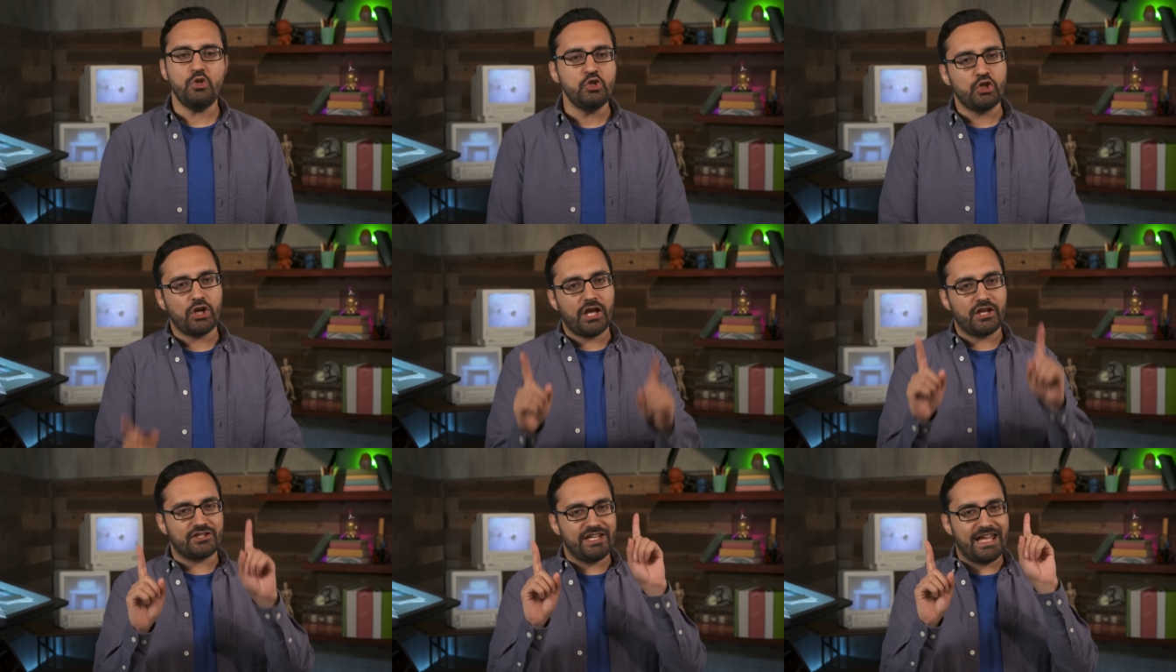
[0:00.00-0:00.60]

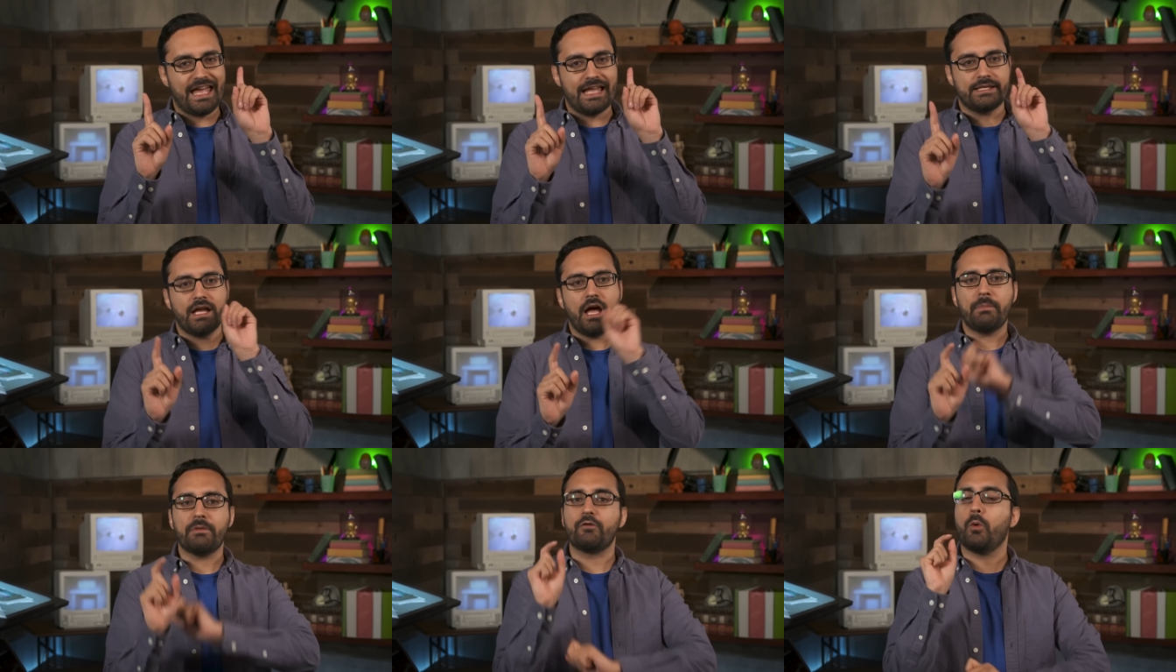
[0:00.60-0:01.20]
Just a heads
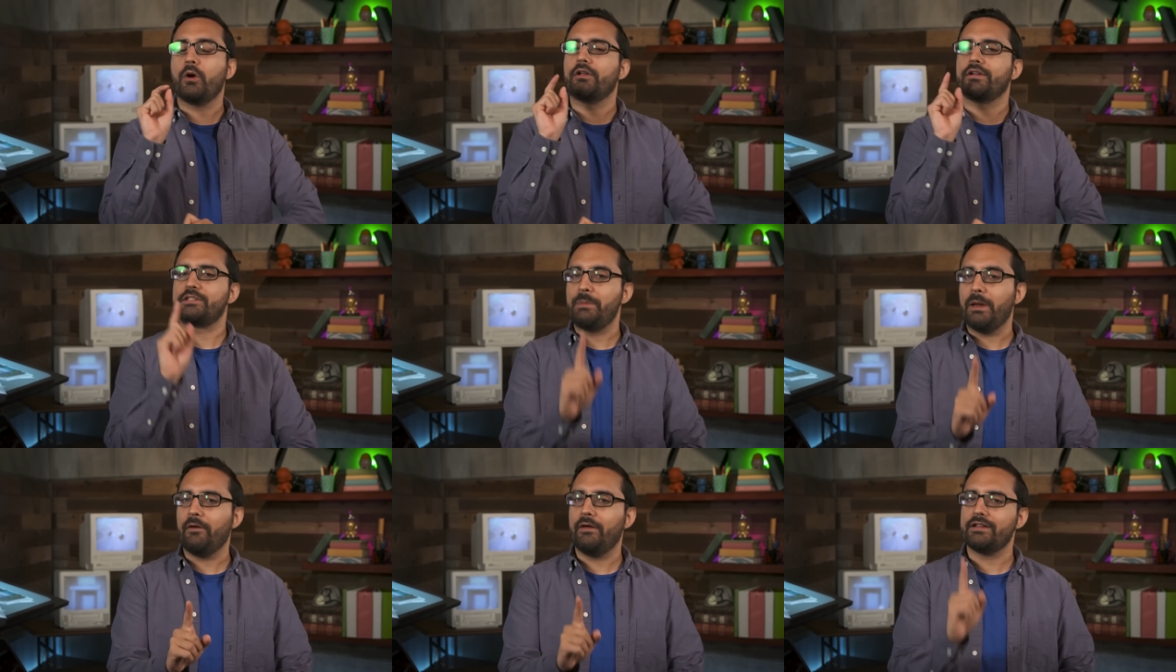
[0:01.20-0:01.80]
up, if you want to
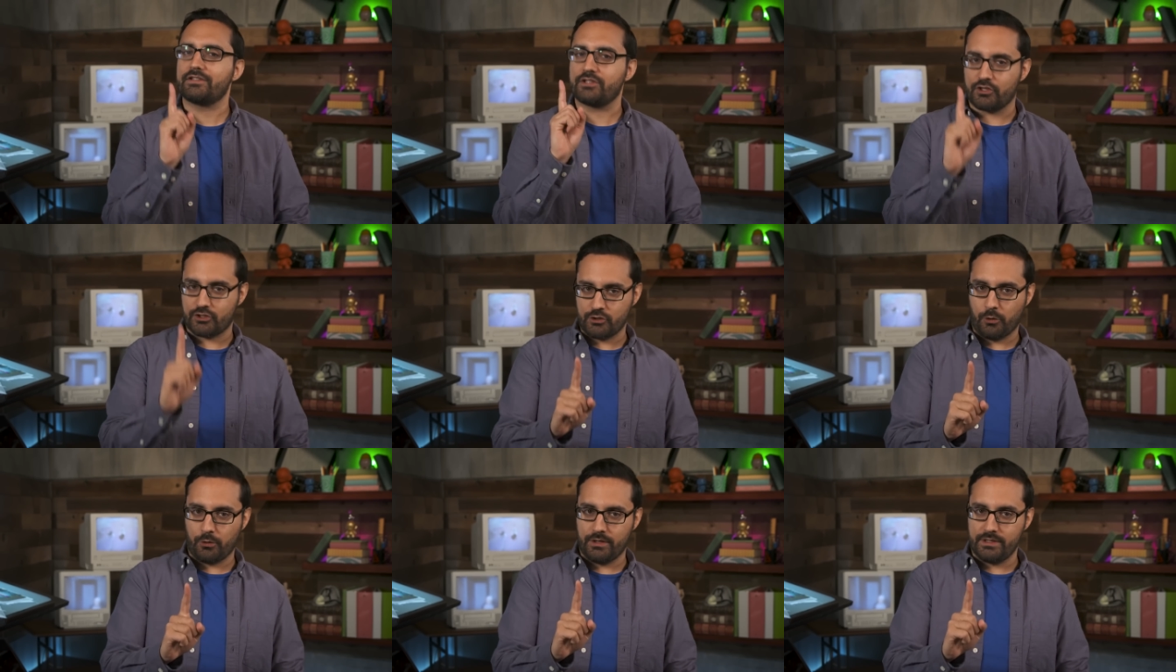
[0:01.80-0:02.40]
experience the
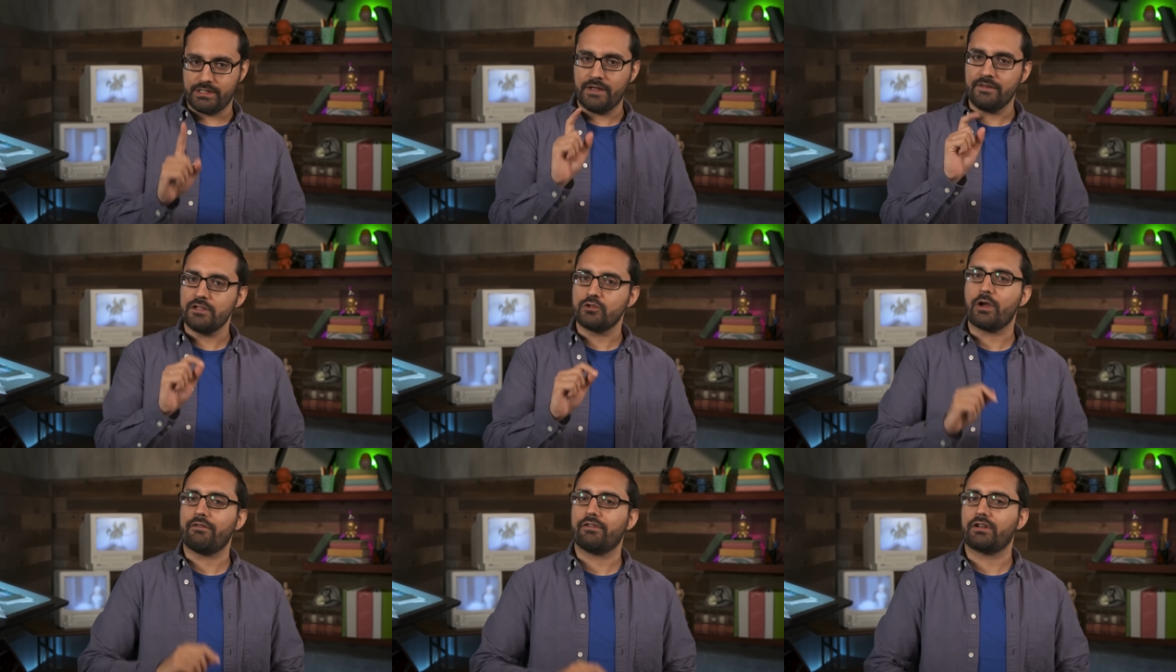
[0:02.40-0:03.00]
stories in
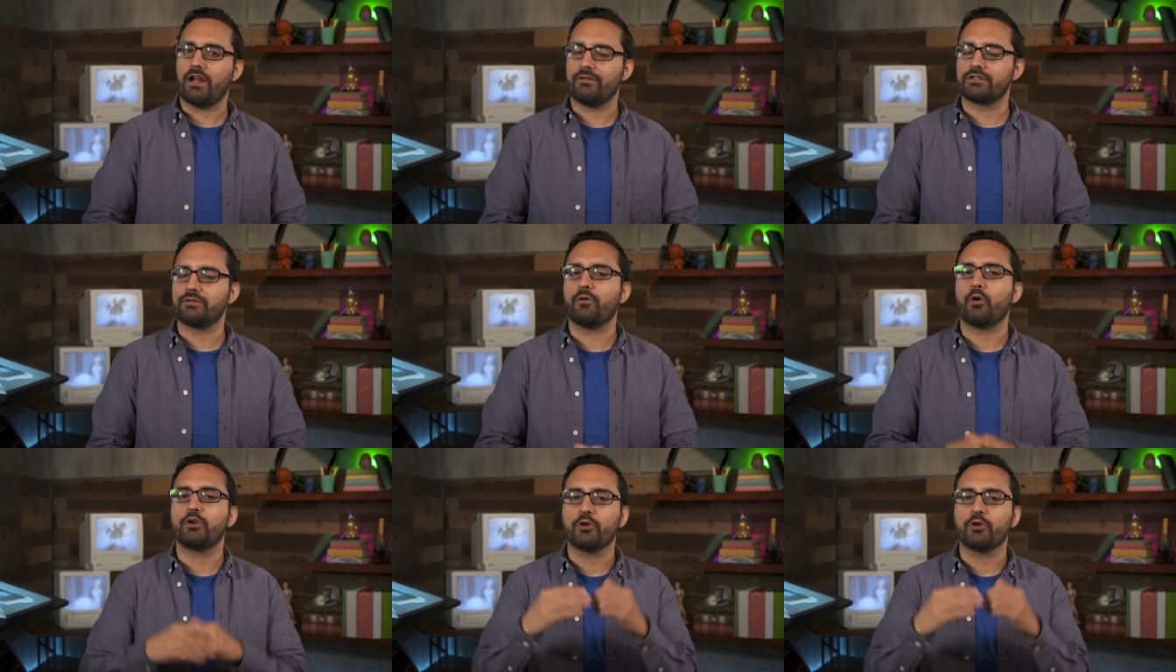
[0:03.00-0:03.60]
these graphic novels for